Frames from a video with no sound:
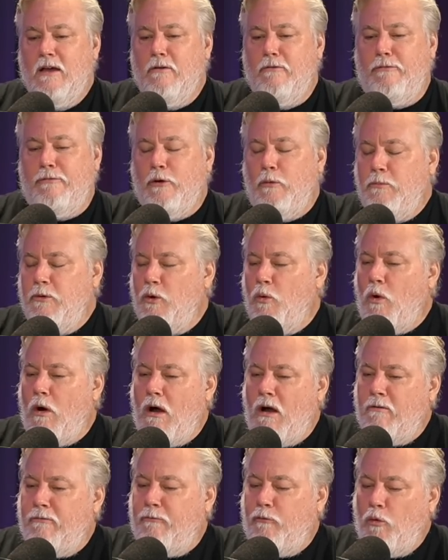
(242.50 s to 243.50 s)
film
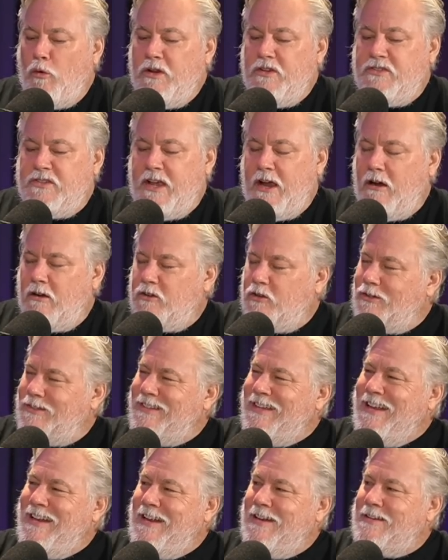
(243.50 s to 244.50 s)
noir 40s character,
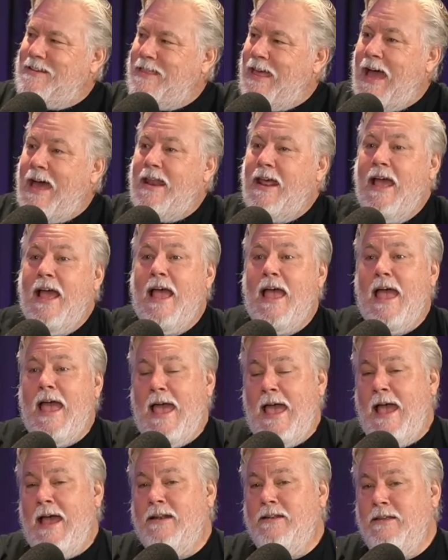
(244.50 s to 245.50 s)
lean into that
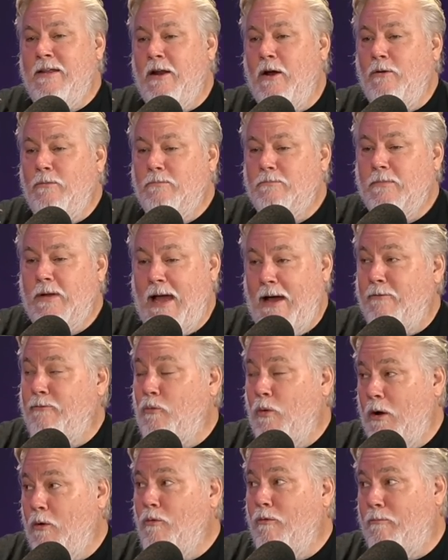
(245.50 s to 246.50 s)
and, you know,
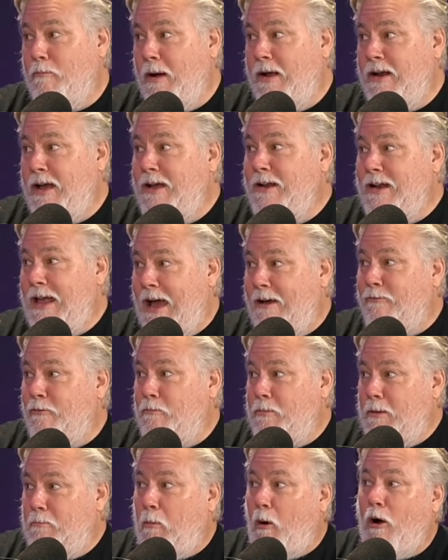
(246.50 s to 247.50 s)
have Werewolf by Night and have
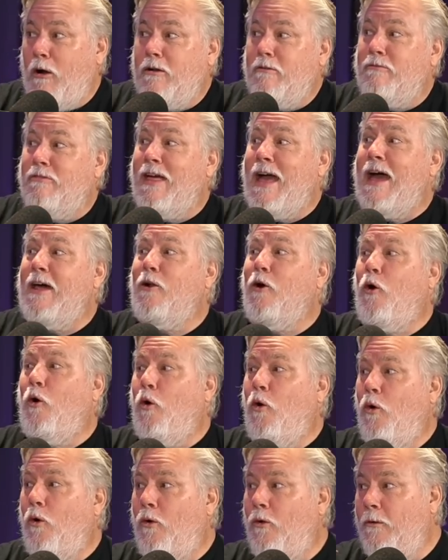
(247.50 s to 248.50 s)
him be part of that
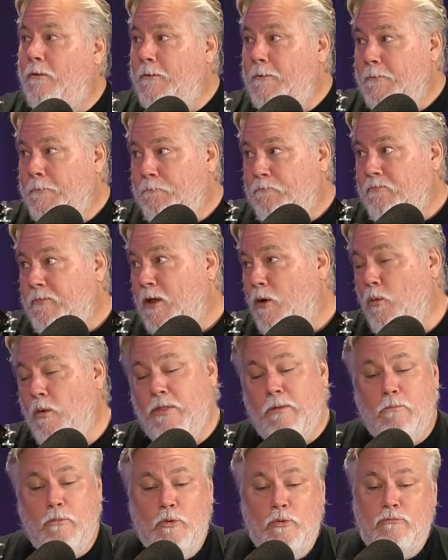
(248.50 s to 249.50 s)
whole
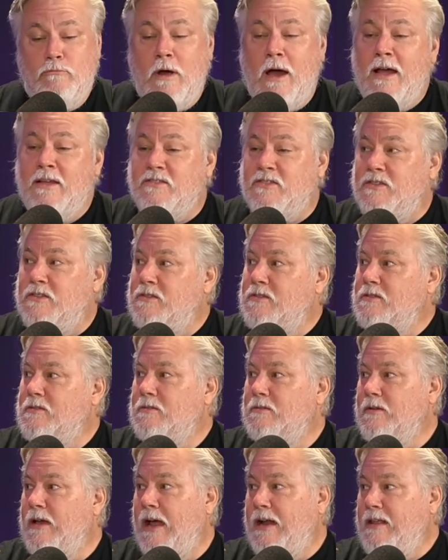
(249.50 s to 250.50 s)
when the moon rises,
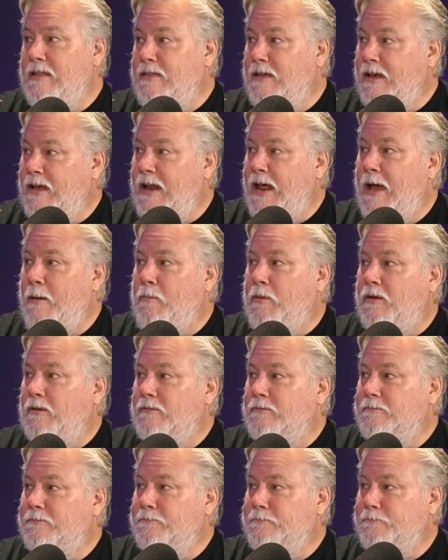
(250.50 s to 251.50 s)
anything can happen.
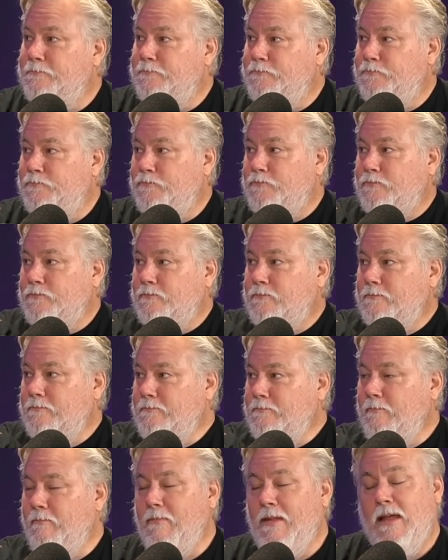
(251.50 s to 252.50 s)
Well, they can't do that
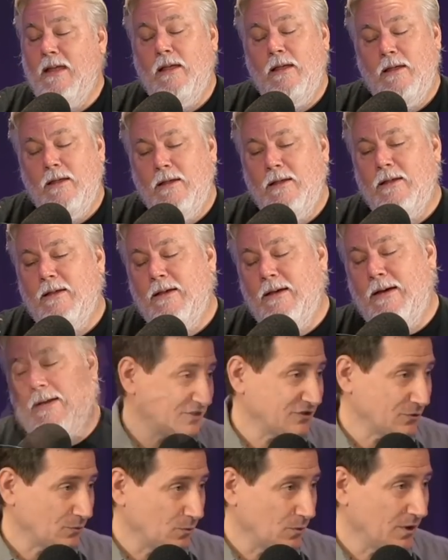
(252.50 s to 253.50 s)
now because they've already done
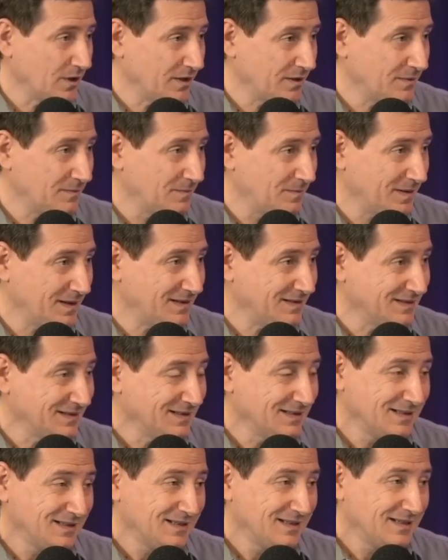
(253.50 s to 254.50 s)
season I one. Know. But they can
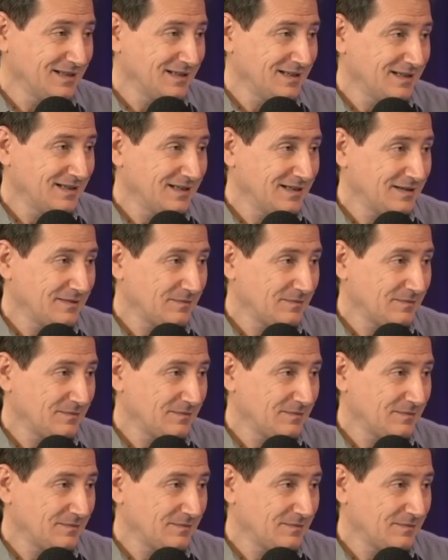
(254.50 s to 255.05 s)
still bring Werewolf by